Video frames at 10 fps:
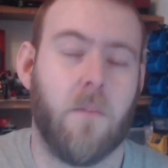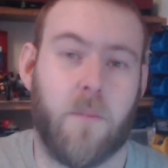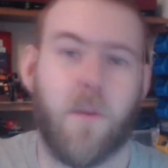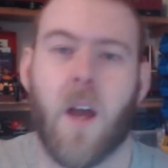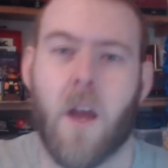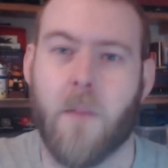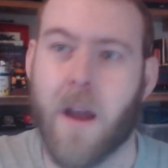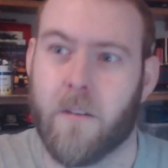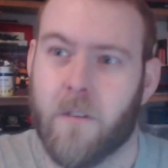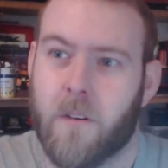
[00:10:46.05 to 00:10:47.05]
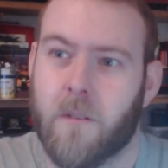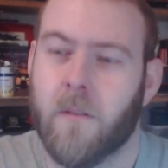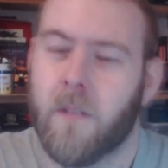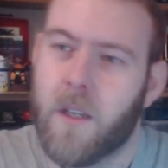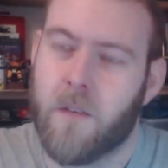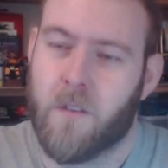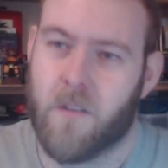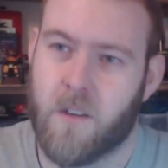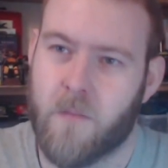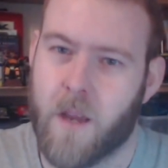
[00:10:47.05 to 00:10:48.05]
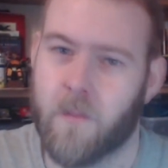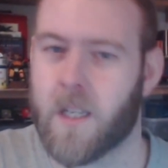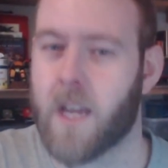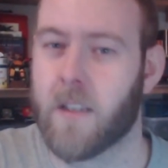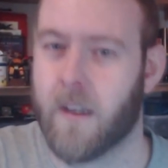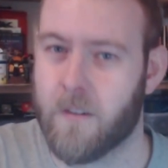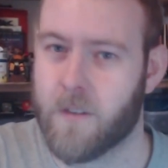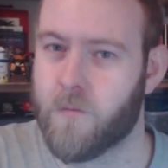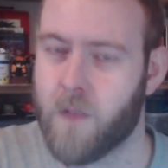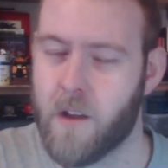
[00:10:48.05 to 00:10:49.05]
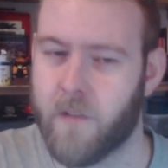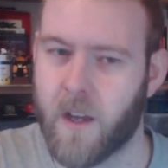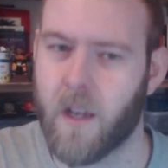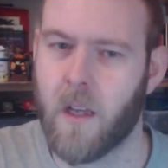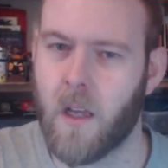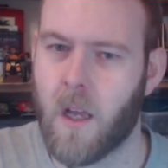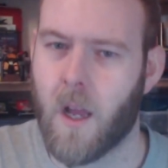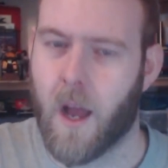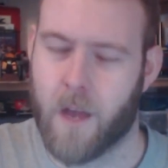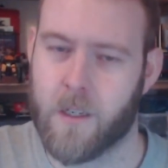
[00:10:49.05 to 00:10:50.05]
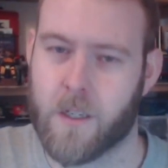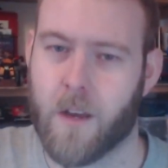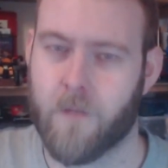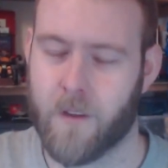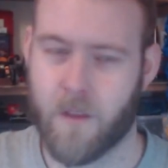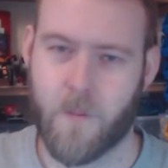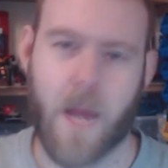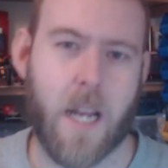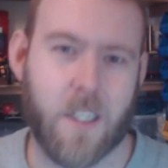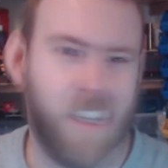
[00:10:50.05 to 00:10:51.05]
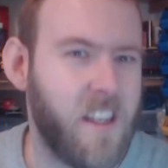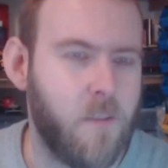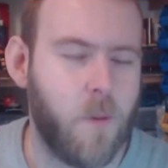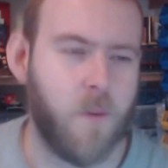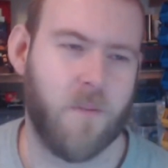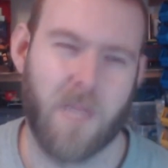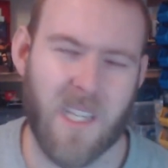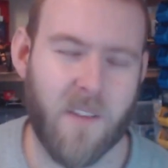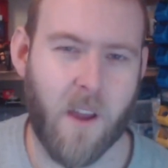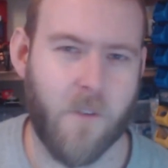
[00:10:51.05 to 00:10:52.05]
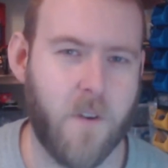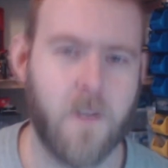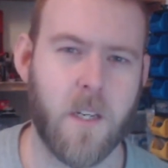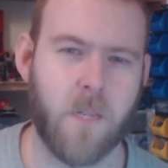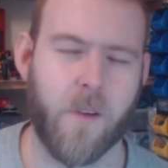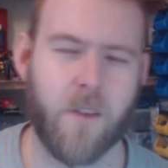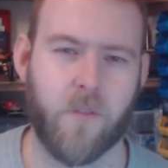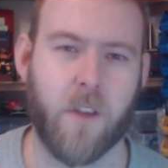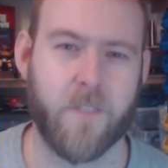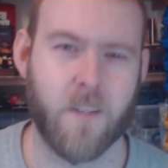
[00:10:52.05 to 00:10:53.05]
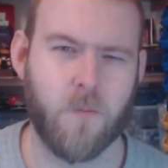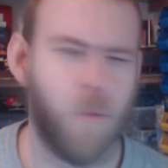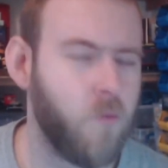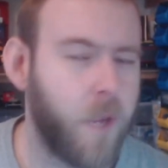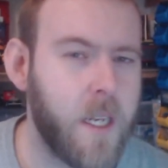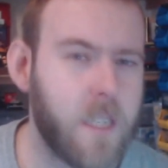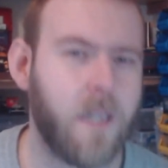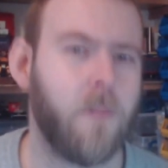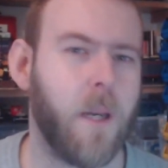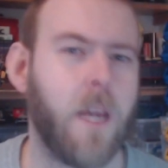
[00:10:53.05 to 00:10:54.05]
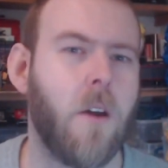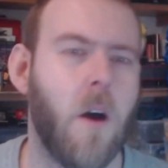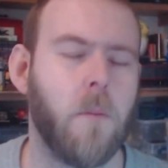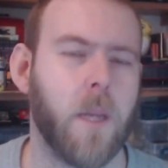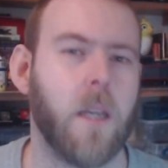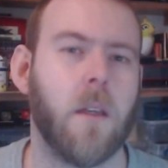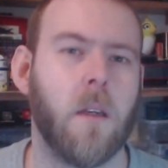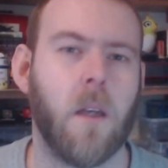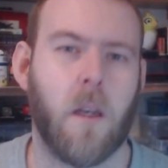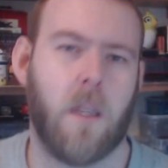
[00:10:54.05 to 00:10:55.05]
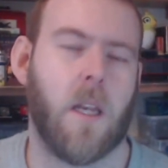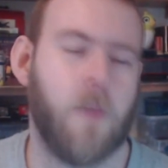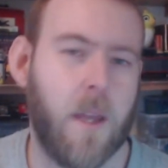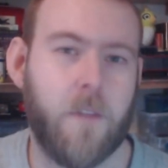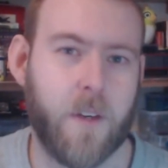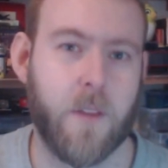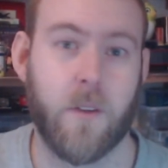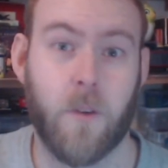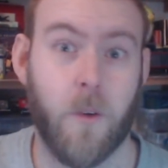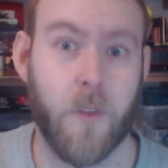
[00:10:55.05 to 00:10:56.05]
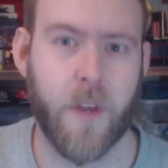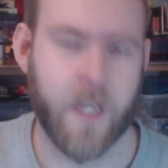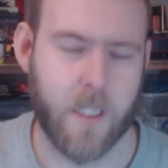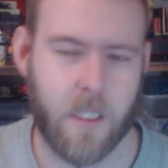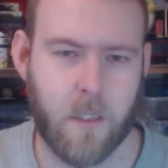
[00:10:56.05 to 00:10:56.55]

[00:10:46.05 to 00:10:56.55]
Banger and the Roofstock main potatoes reefer, and discovering that actually the Pacific Fruit Express reefers were reasonably common, you know, even in the northeast.